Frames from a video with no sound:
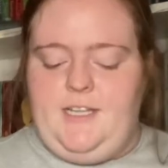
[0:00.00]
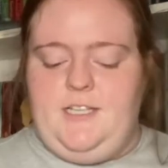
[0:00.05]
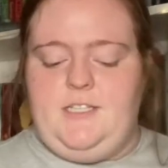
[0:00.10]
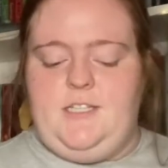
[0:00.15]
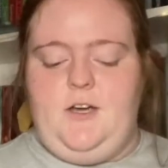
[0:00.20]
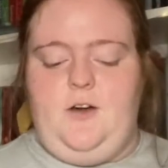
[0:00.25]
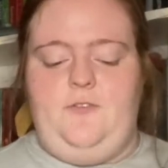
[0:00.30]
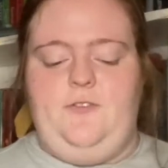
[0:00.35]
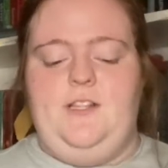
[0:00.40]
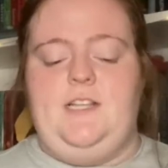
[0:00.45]

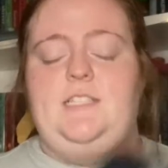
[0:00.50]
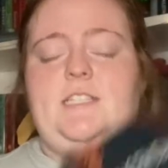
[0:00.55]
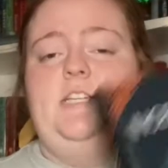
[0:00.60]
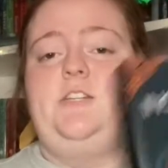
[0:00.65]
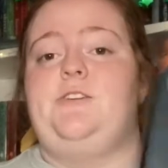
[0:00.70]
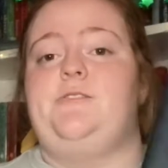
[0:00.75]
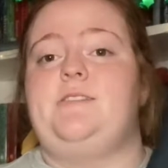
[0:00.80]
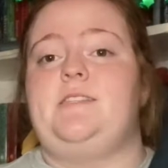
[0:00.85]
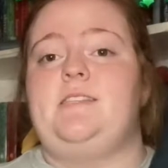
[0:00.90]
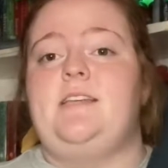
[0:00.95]
So for this I
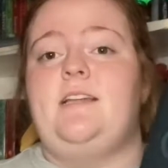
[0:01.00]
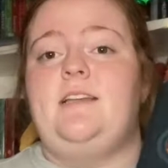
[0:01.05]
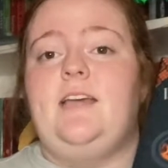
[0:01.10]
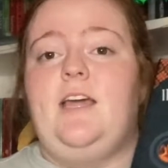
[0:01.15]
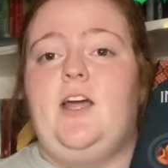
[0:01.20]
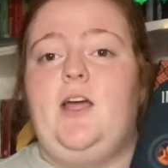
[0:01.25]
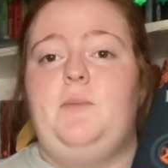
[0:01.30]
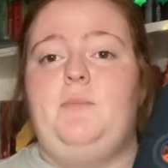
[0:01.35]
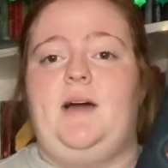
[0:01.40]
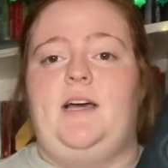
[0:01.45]
chose
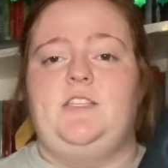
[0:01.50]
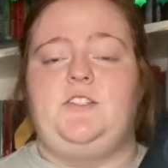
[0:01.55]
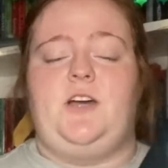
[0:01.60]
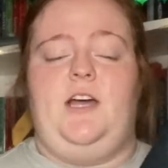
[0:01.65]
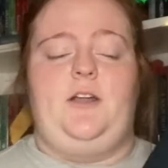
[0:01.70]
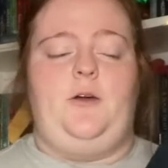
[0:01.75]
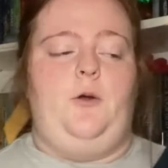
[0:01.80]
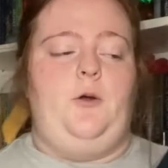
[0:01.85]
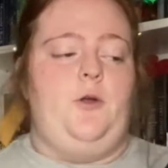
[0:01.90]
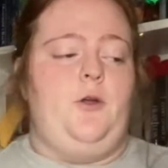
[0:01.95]
Incendiary by
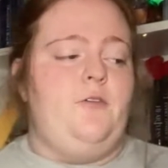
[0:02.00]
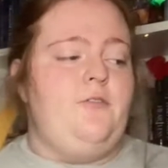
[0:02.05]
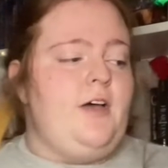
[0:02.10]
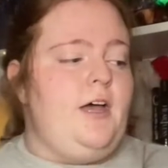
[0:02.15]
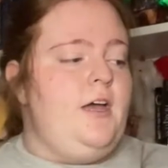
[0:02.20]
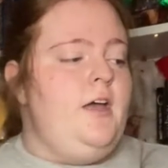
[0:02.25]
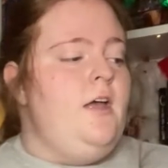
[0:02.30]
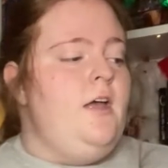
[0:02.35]
Zoraida Cordova.